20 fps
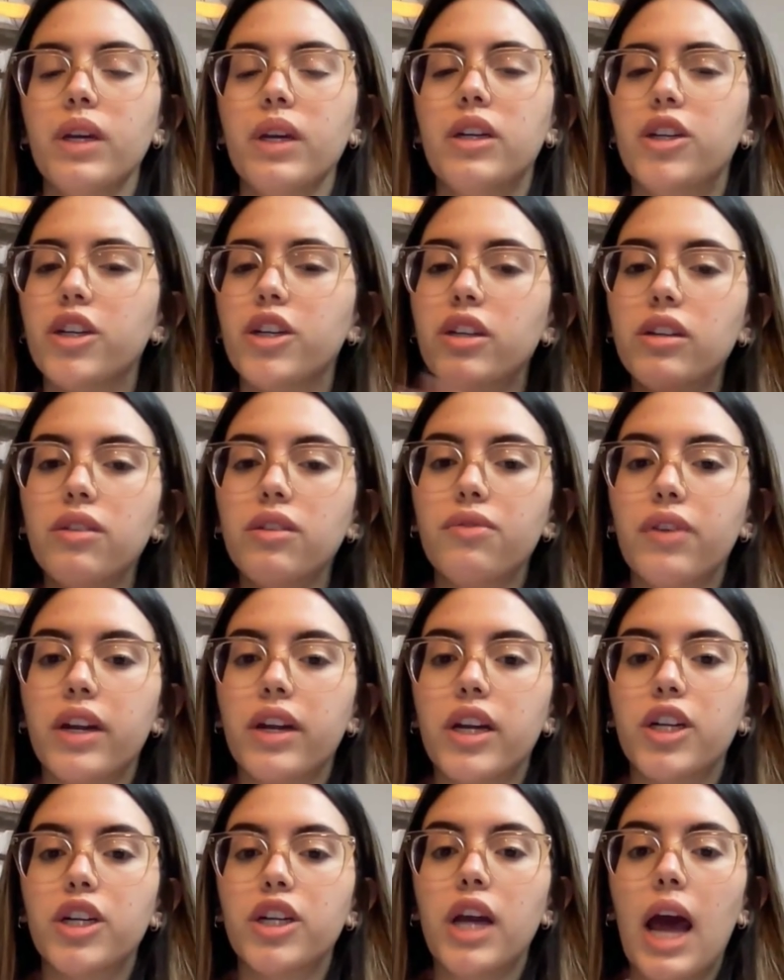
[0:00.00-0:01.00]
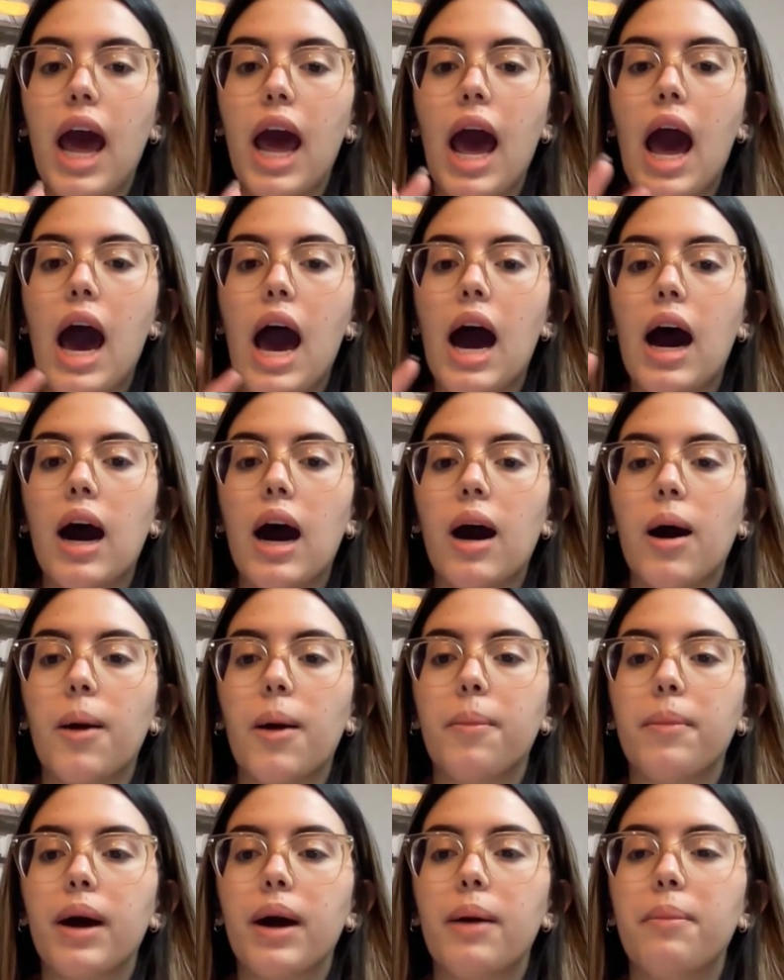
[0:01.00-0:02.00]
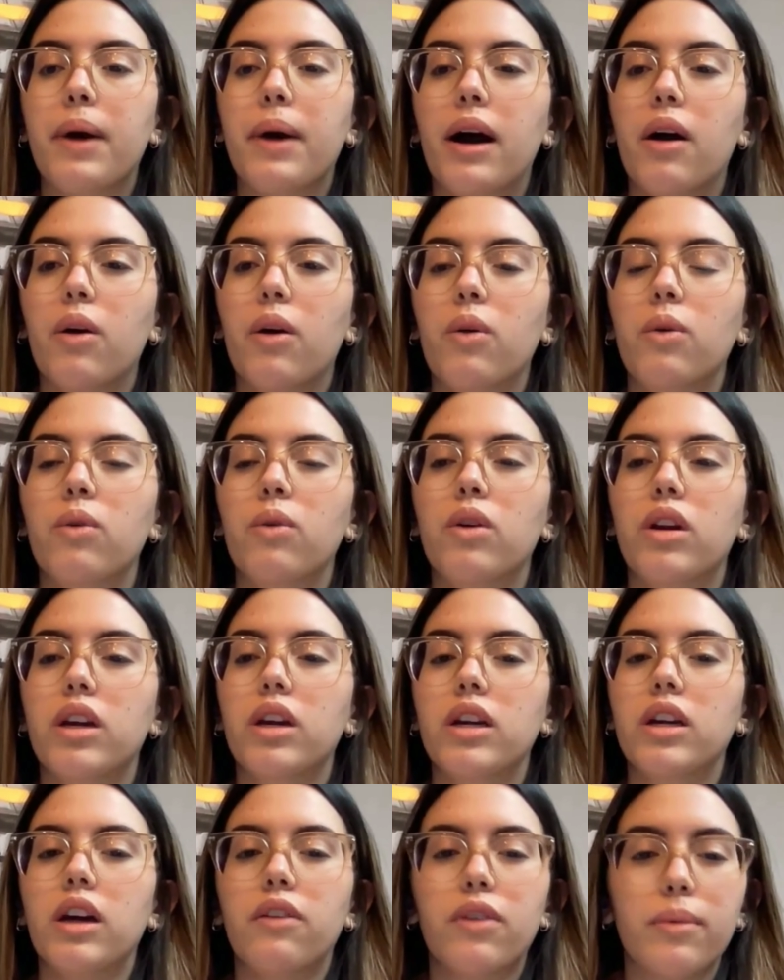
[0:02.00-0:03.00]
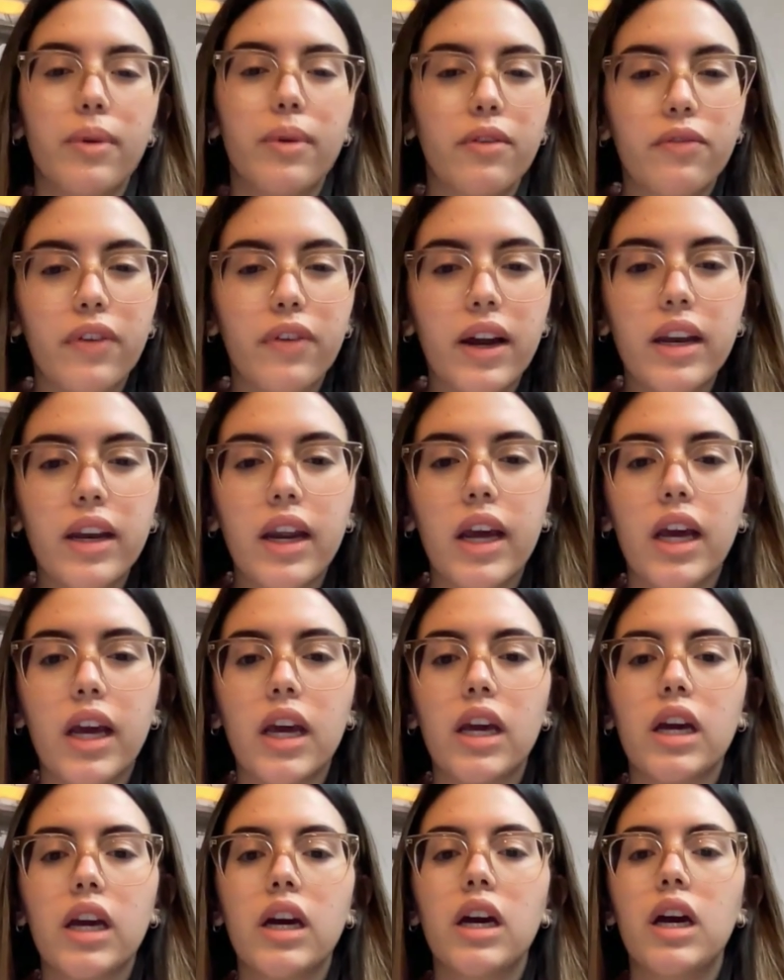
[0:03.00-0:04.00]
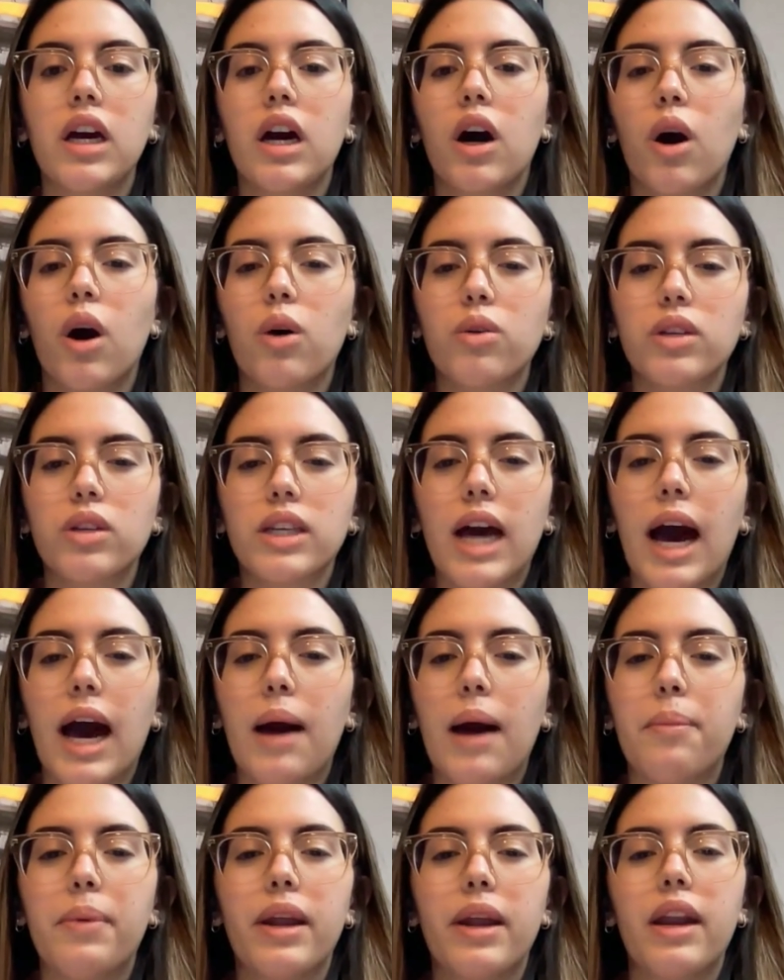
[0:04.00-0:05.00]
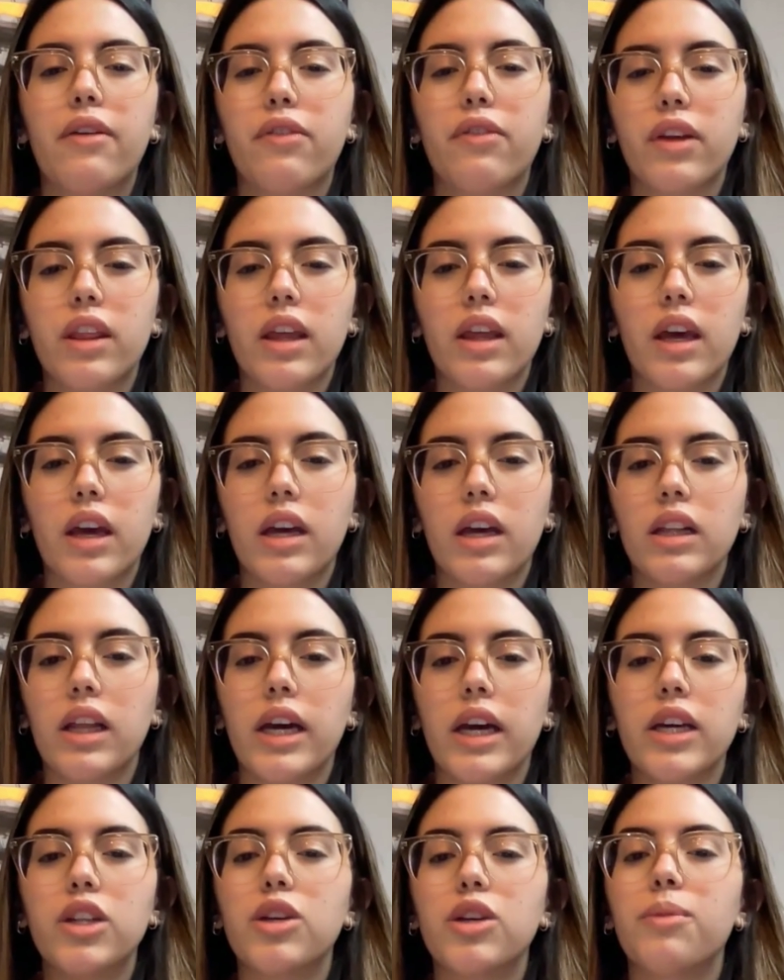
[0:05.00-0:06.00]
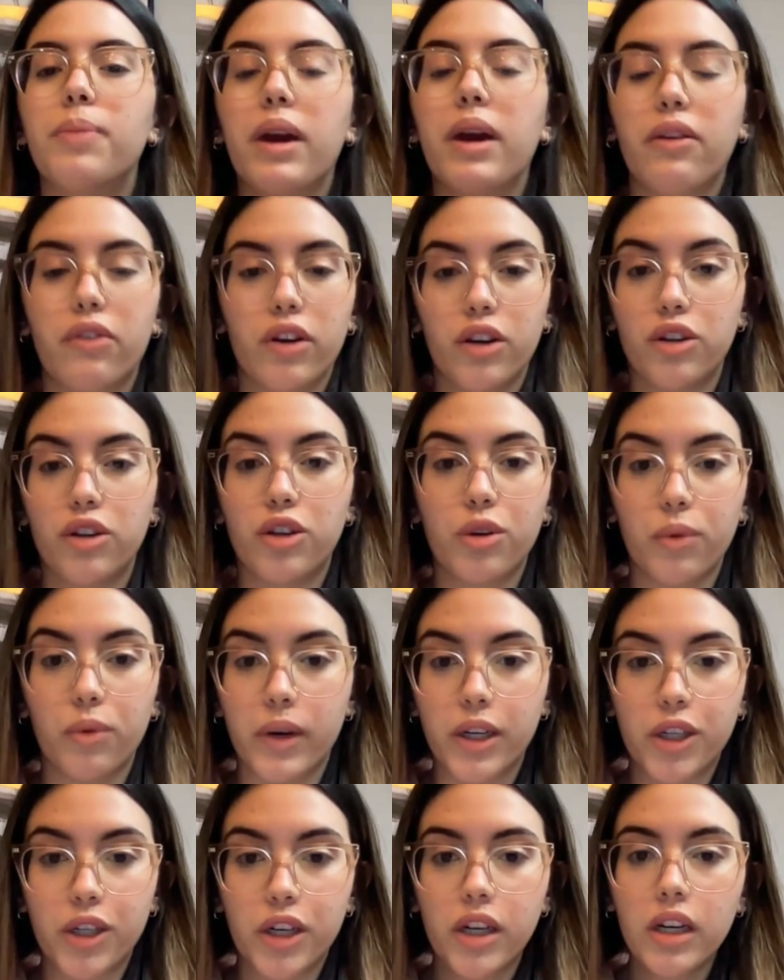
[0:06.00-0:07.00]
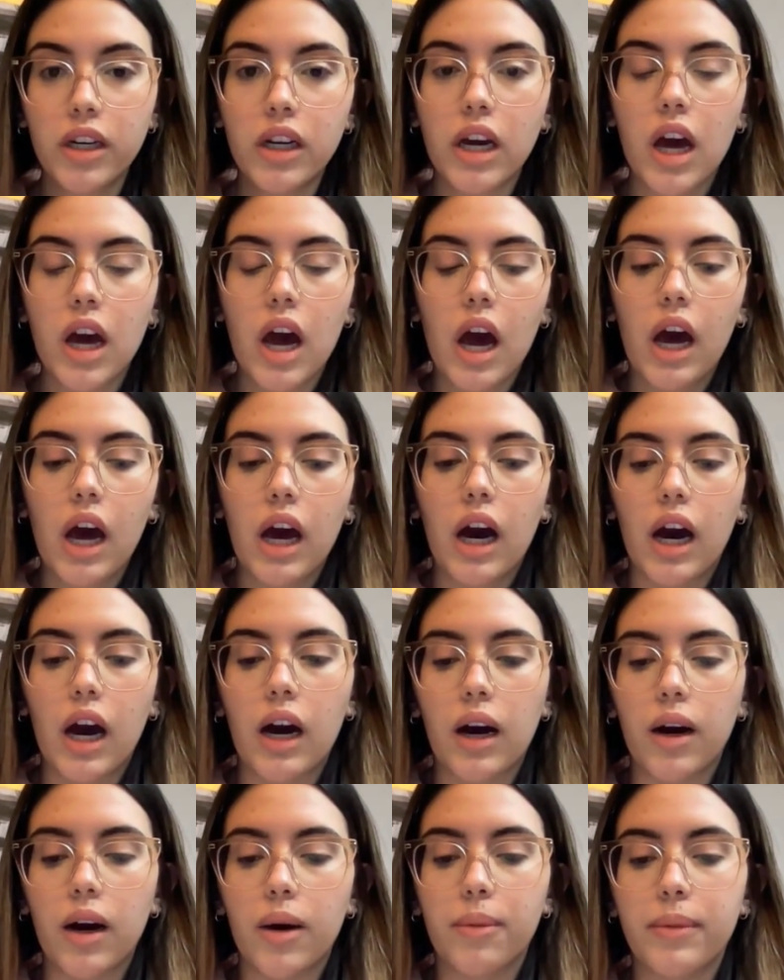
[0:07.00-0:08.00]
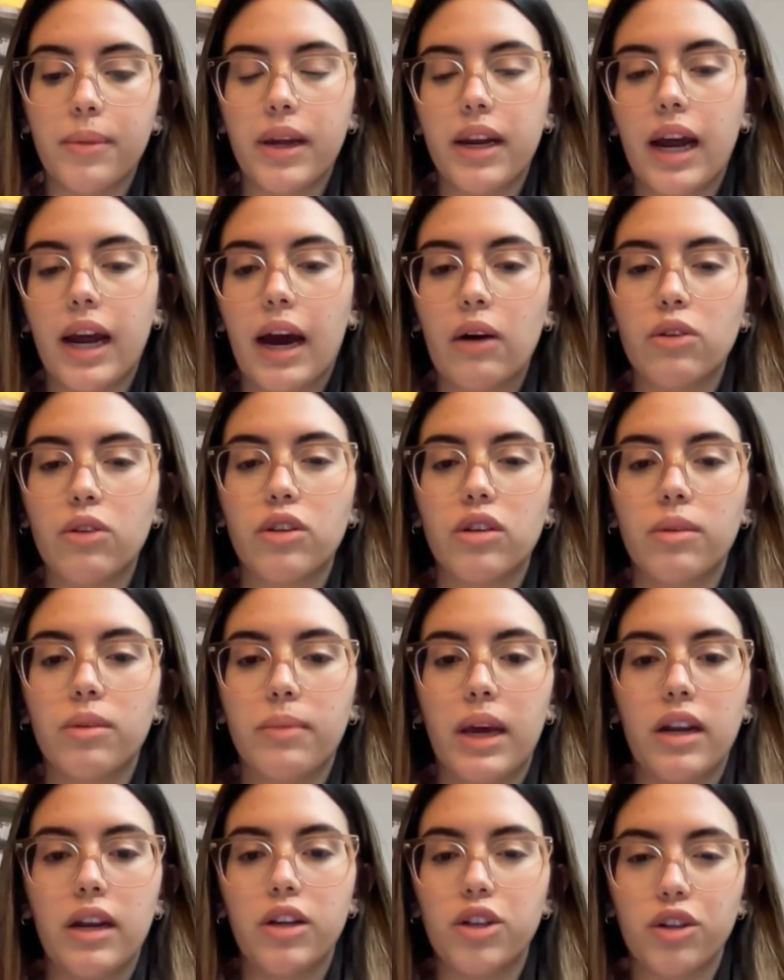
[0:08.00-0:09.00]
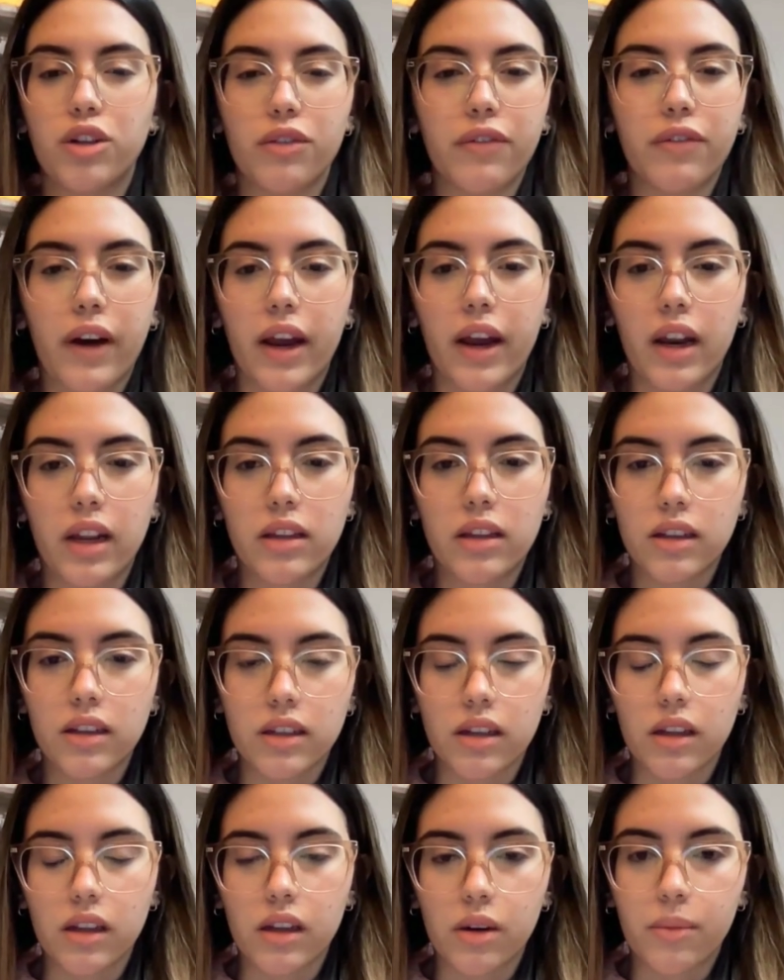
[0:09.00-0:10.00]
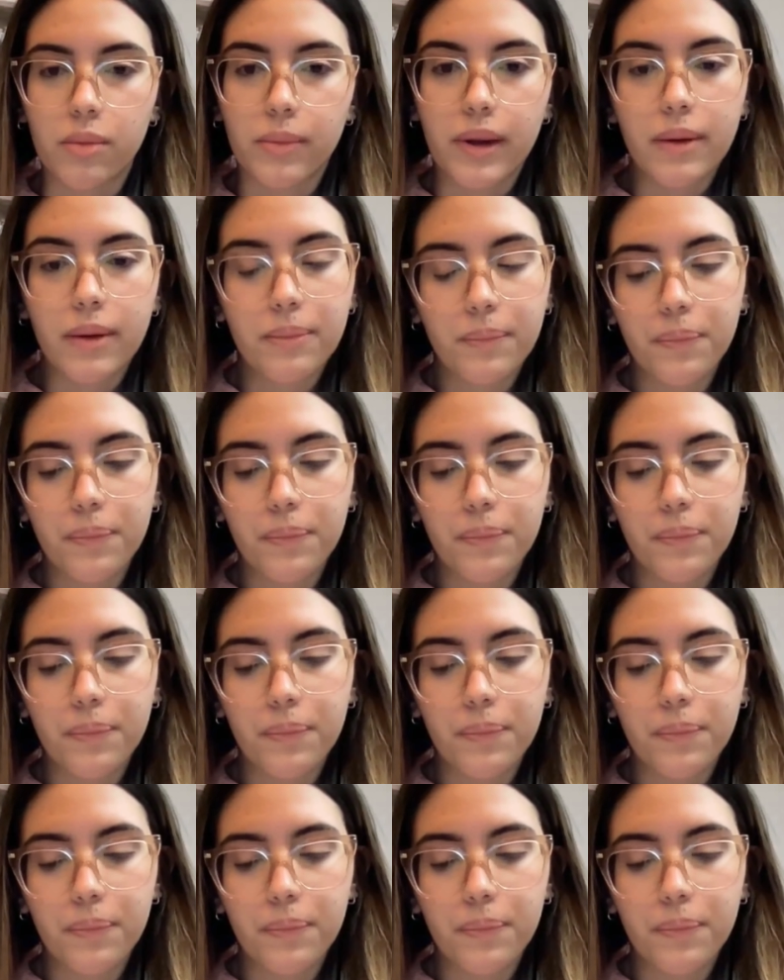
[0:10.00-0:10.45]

just to finish, about government funding, OSAP, and everything like to pay for your tuition. And how to manage your finances a little bit.